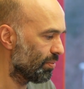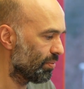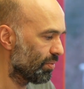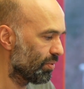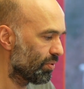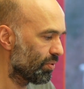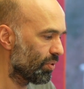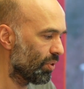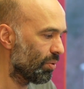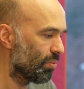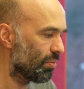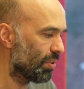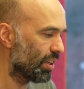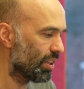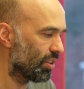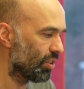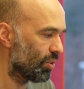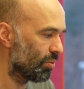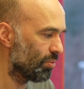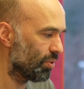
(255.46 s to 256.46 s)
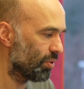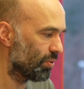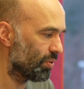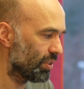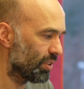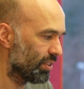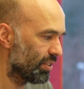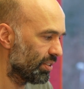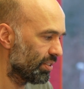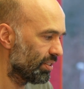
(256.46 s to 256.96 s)
from my home
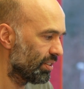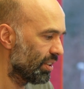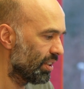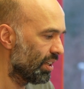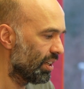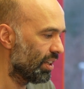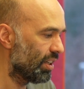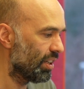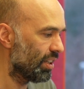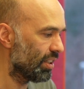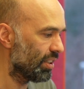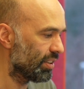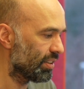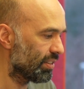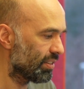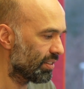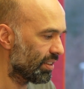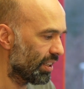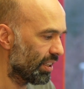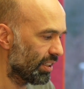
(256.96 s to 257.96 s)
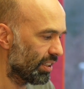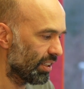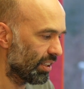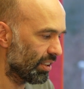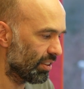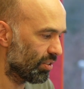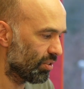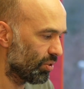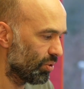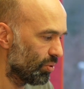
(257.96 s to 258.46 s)
office, it's
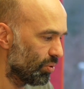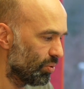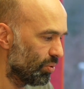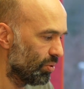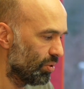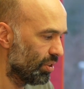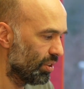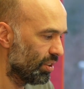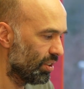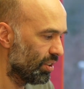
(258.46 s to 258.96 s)
taking two